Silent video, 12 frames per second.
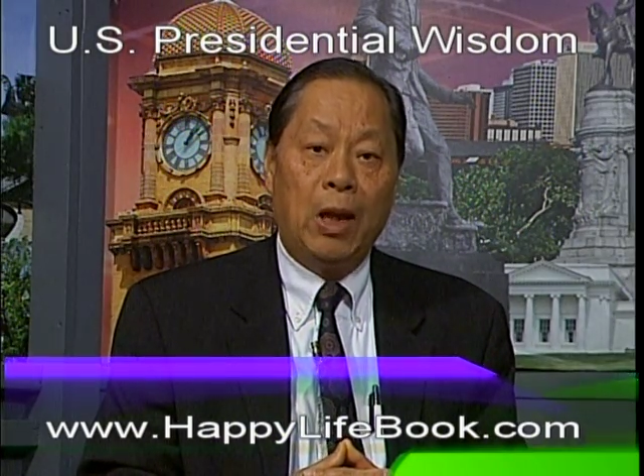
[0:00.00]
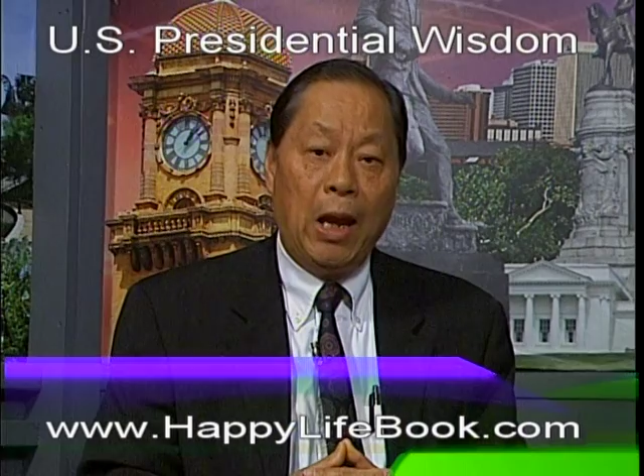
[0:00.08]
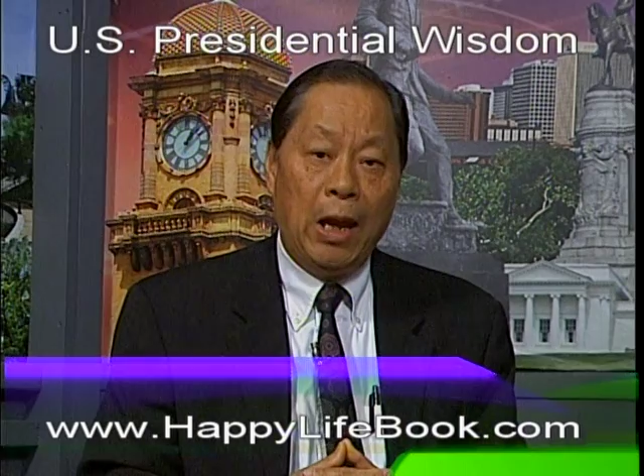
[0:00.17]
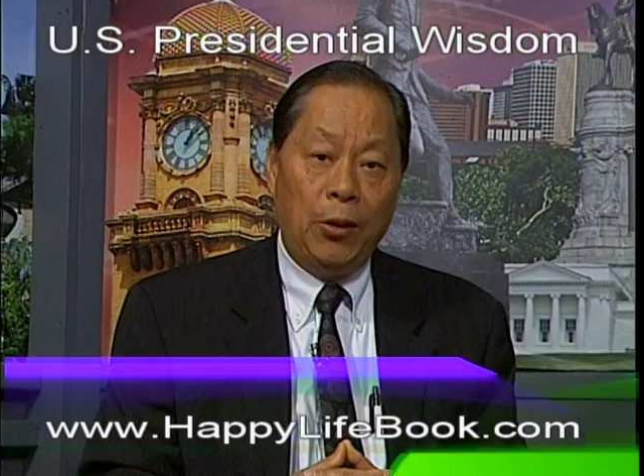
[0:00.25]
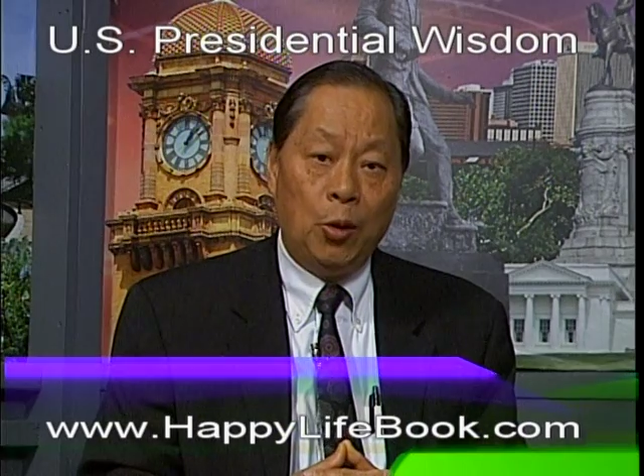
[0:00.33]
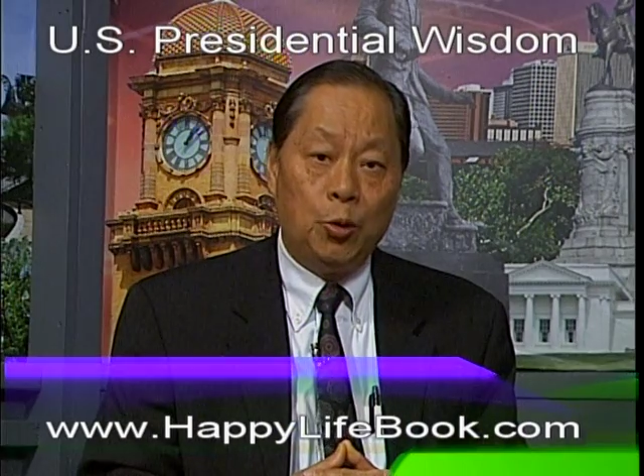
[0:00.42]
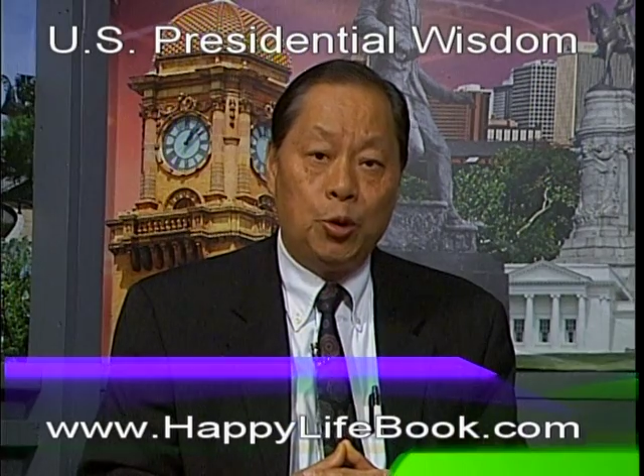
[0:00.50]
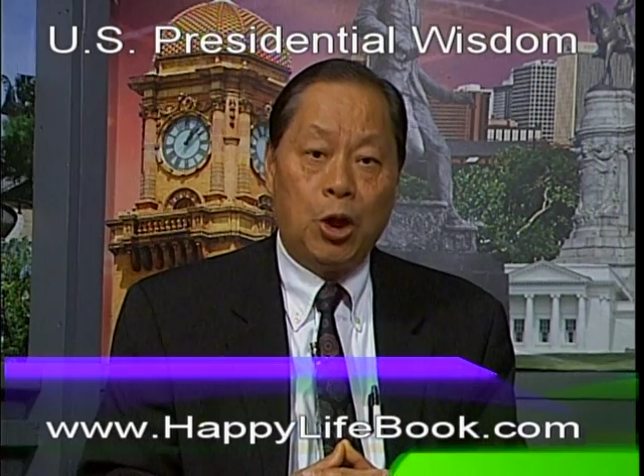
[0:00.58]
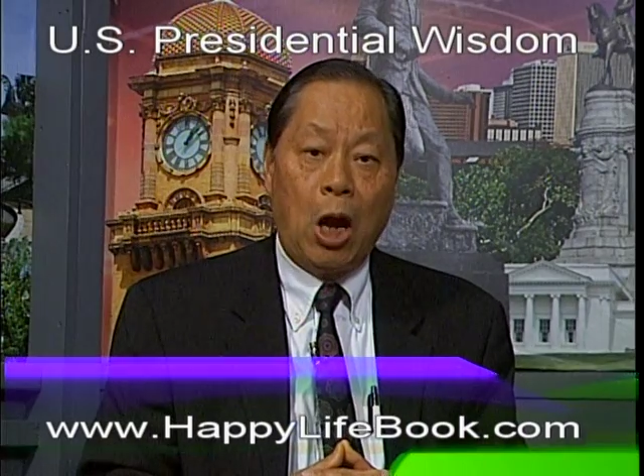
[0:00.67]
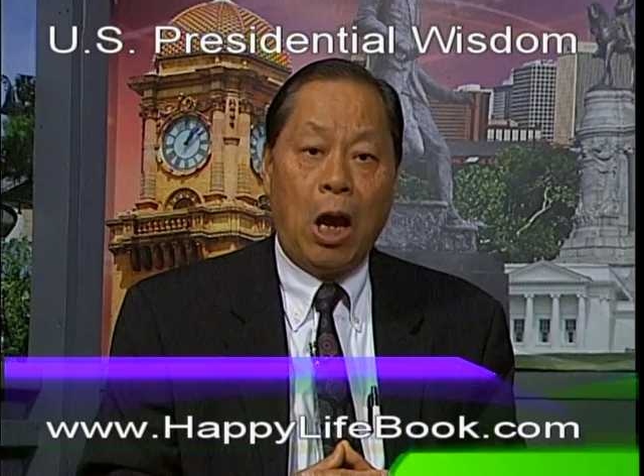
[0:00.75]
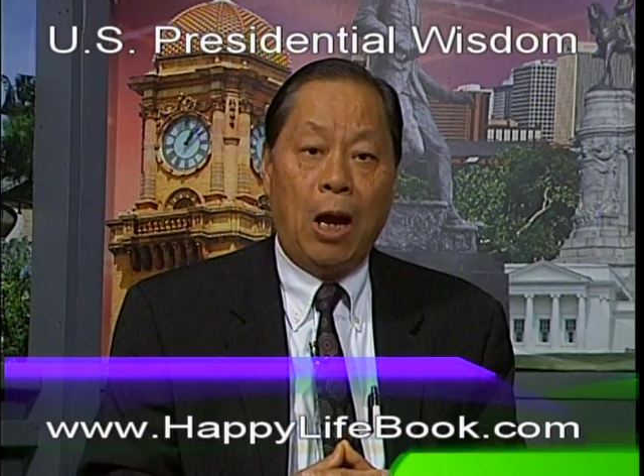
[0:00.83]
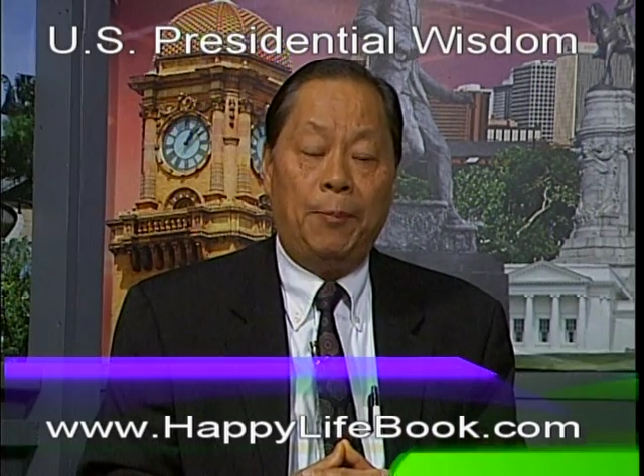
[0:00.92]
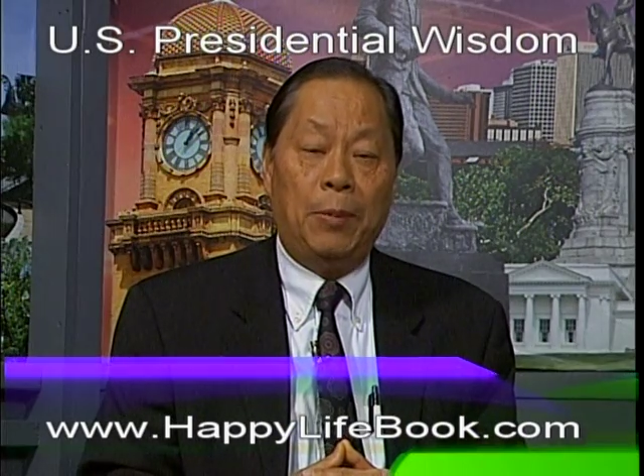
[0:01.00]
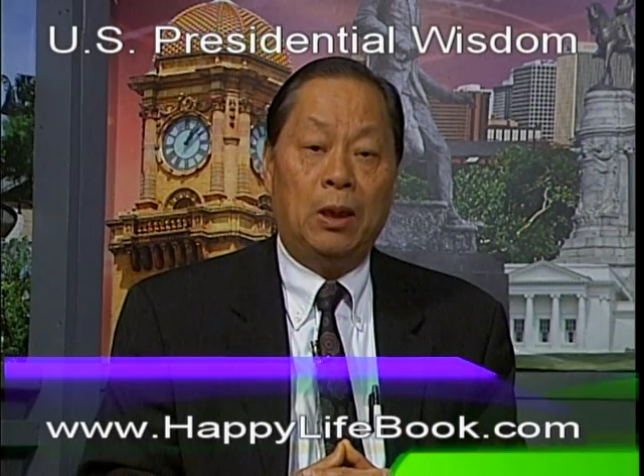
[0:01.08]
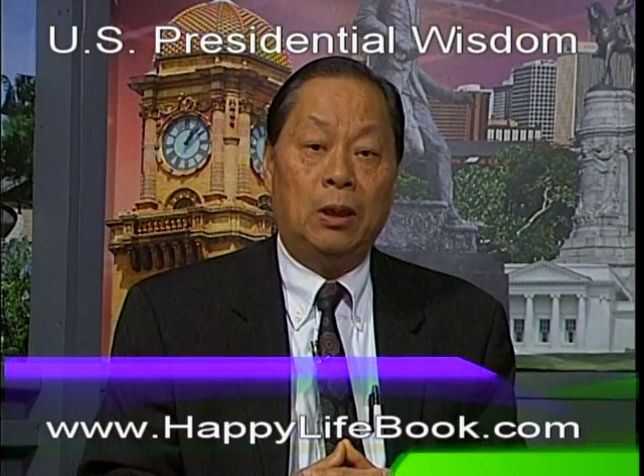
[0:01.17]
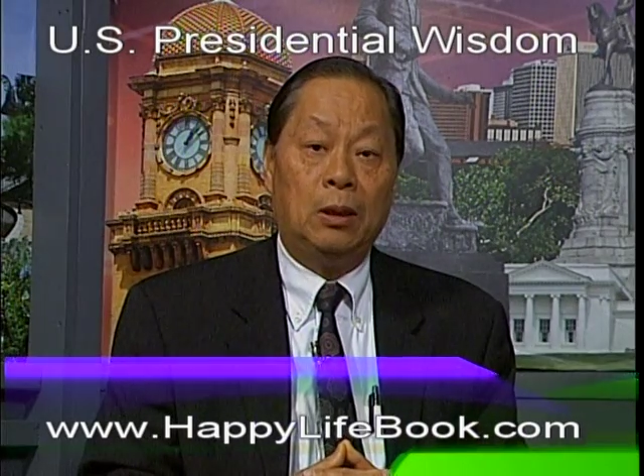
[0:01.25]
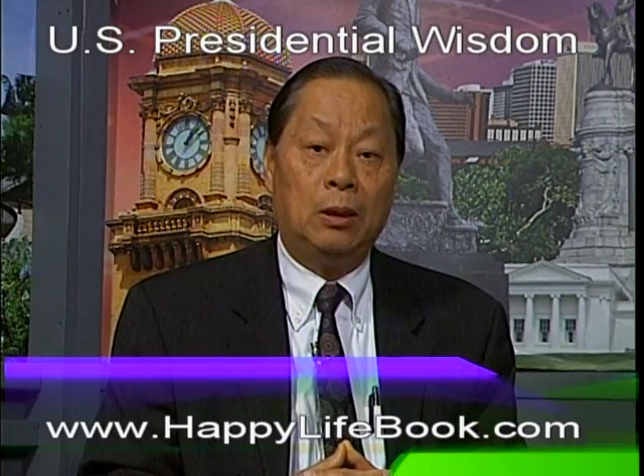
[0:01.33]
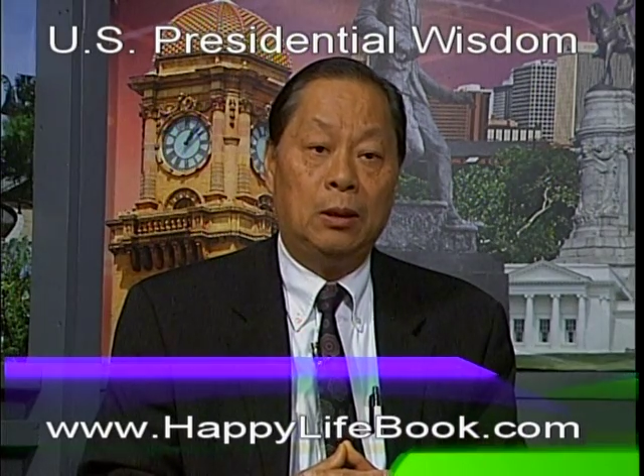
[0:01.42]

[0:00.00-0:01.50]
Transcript: and no job.